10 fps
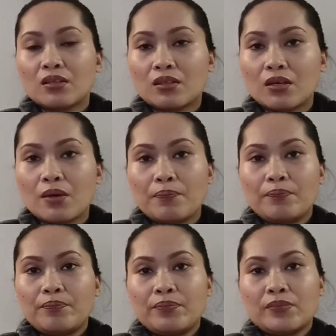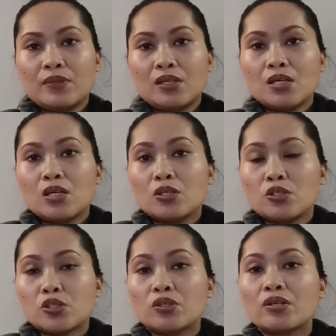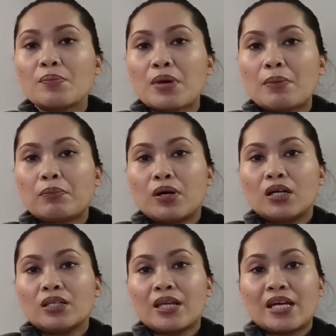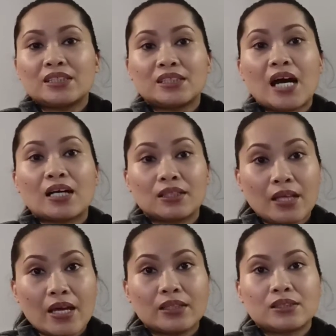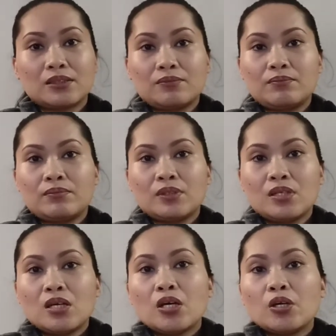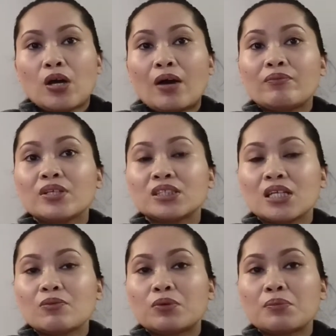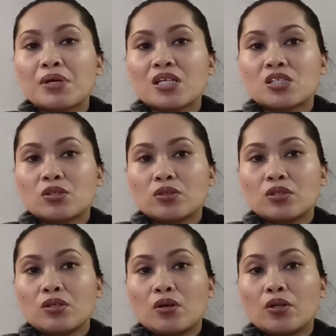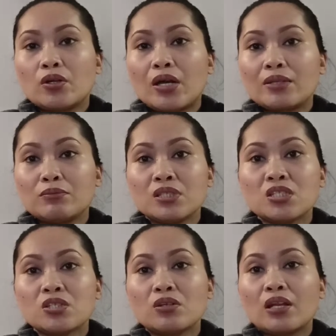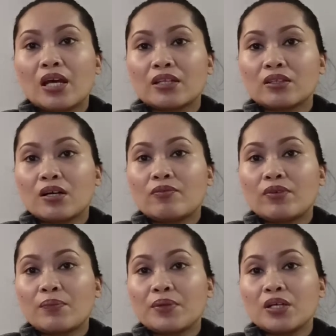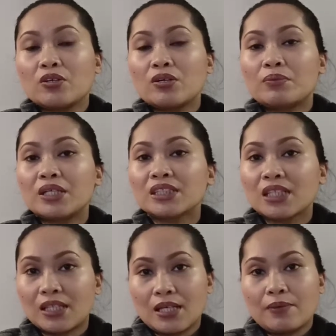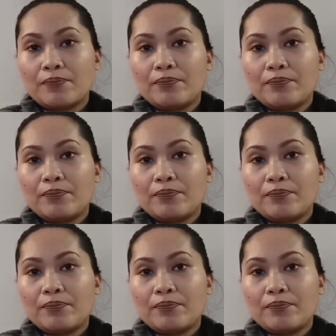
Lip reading: Tip: you should remember the exact dates. You have this information on your admission letter from the university,